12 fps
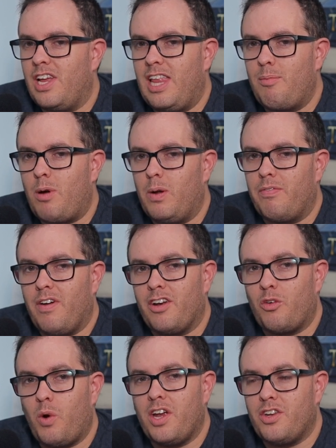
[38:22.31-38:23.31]
and they probably found
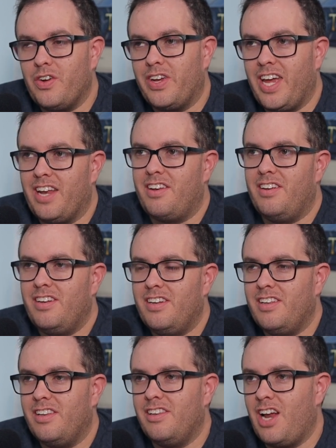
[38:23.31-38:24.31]
a way to get
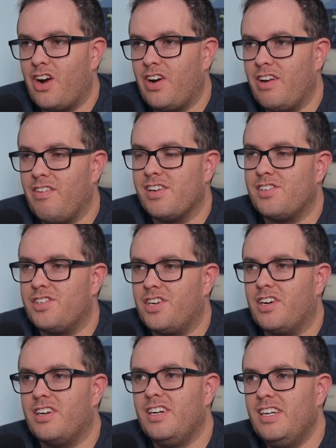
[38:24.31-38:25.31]
their
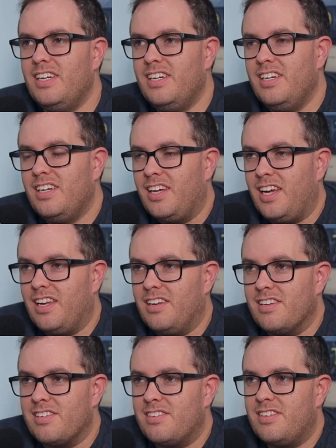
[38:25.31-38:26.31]
investiture and
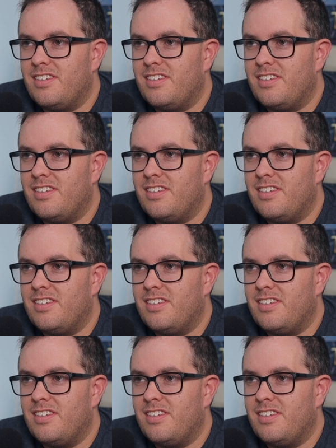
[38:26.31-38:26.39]
just...